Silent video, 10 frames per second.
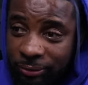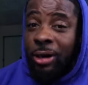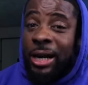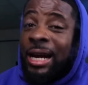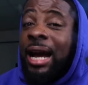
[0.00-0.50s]

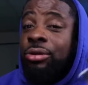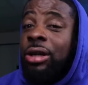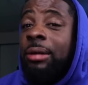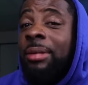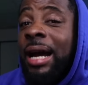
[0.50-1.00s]
Right now I'm
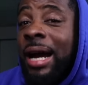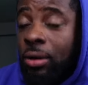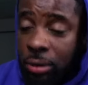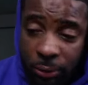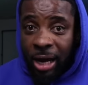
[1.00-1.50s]
trying to buy a
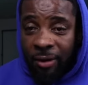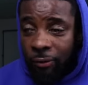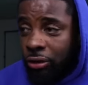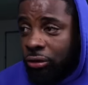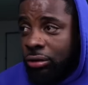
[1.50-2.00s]
house. I have
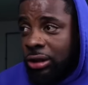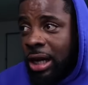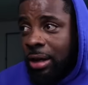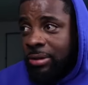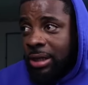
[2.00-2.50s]
one of those
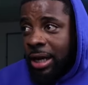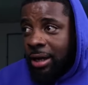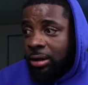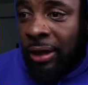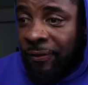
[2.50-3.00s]
jobs that
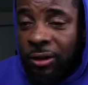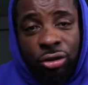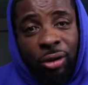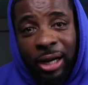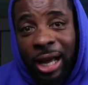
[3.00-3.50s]
I feel as
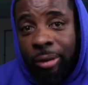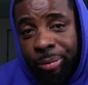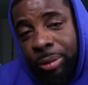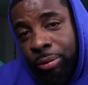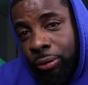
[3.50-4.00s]
though a lot of
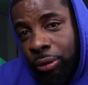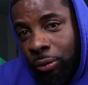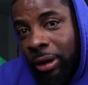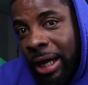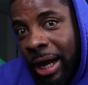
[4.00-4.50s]
people would
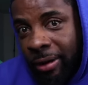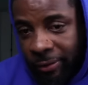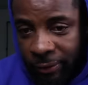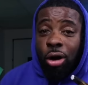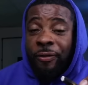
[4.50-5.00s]
want to have.
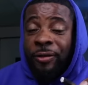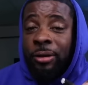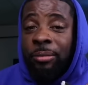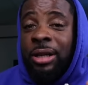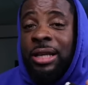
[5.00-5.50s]
Off of the
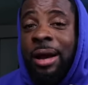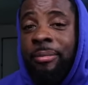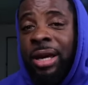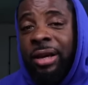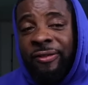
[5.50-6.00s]
money I
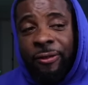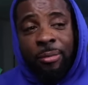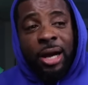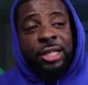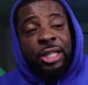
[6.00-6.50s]
make from
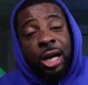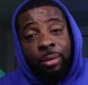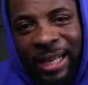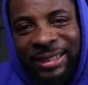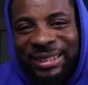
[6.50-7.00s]
my job,
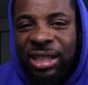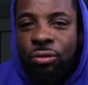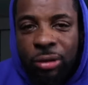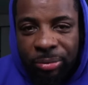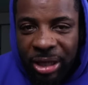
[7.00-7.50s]
I still
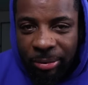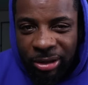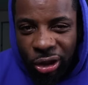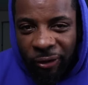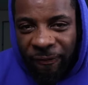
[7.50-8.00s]
wouldn't be able
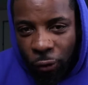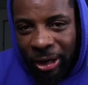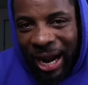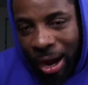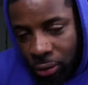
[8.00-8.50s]
to afford
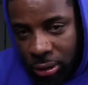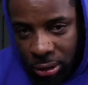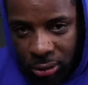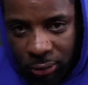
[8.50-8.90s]
a house.